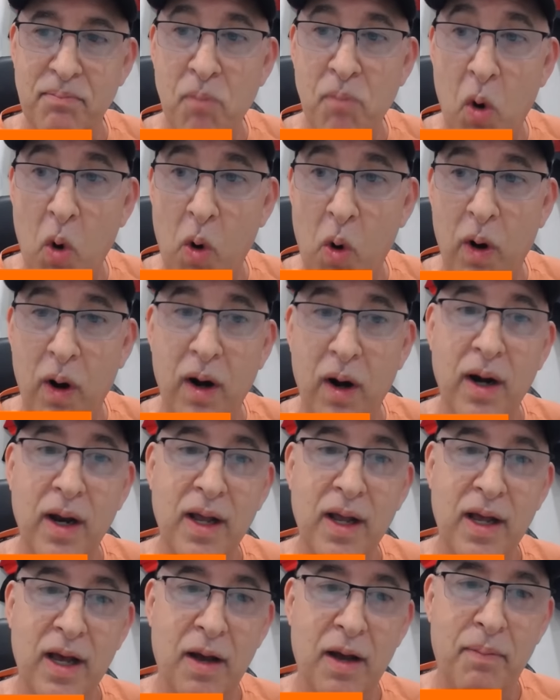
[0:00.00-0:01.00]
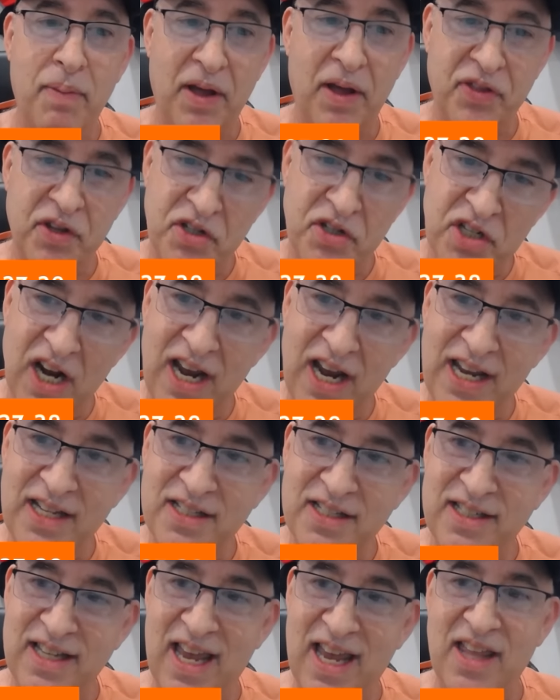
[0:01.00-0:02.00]
more about the
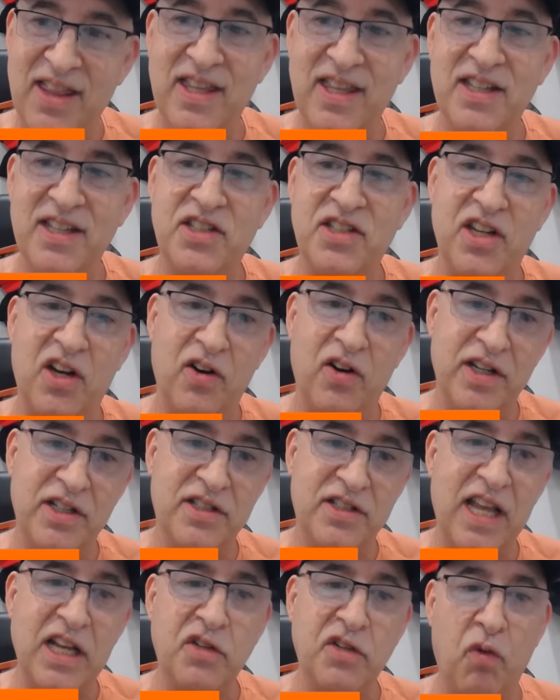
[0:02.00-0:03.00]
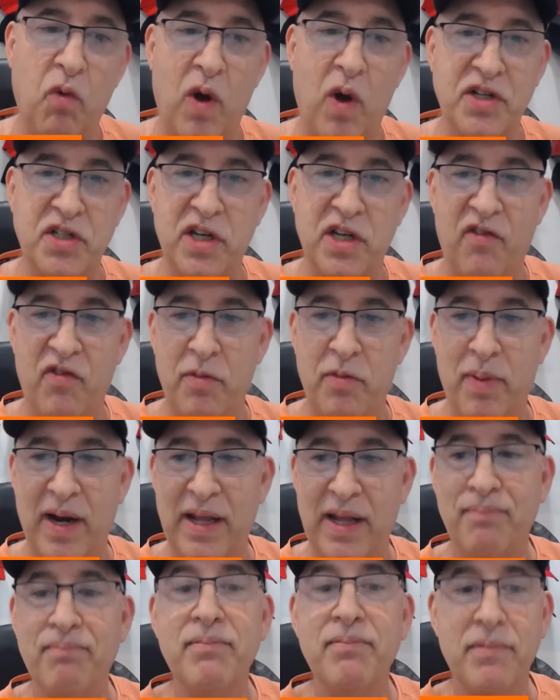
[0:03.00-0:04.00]
Giants and this series. Thanks for watching,
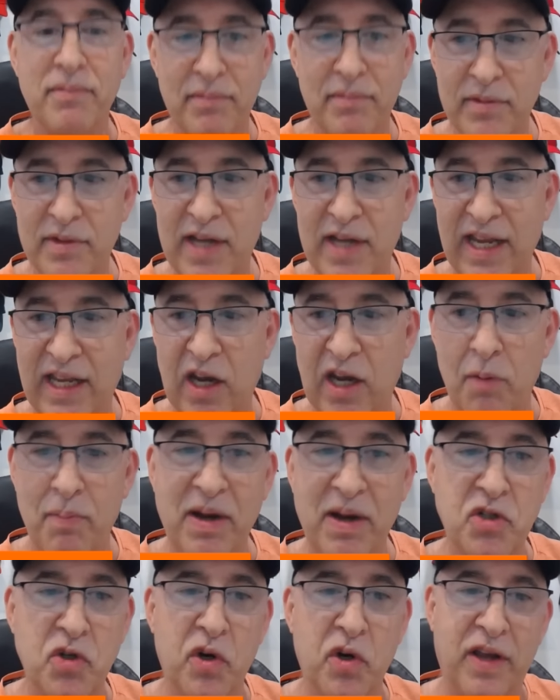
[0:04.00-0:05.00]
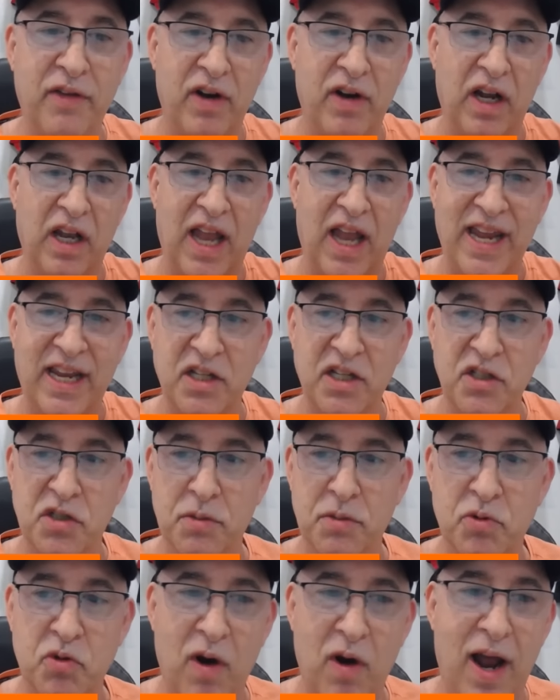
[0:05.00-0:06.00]
everybody. Take care. Make sure you give it a like and
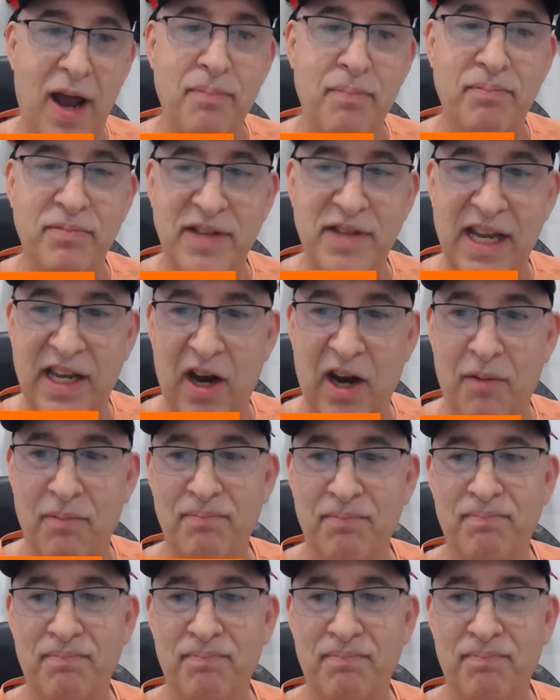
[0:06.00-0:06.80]
subscribe. Take care.